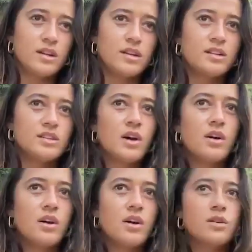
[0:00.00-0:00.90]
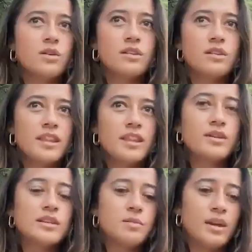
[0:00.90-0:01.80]
So that was
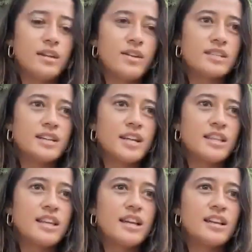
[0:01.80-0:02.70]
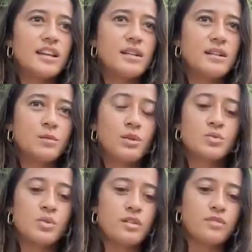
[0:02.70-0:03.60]
his main advice. And I think it worked
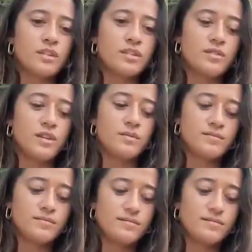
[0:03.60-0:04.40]
well for the film.